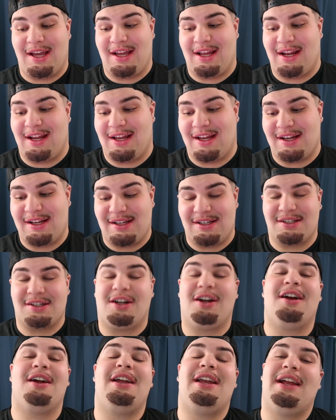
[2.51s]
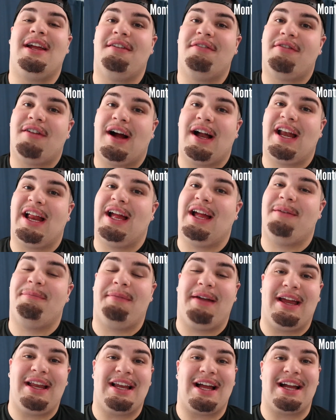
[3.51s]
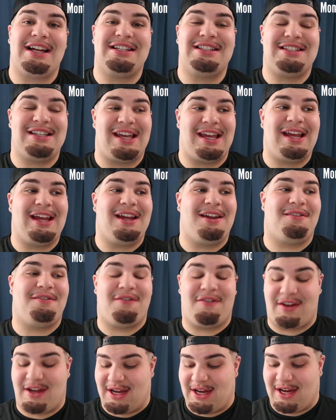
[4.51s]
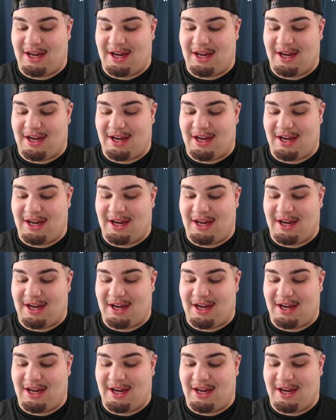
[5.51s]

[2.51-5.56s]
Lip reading: It is currently Friday, May 19th,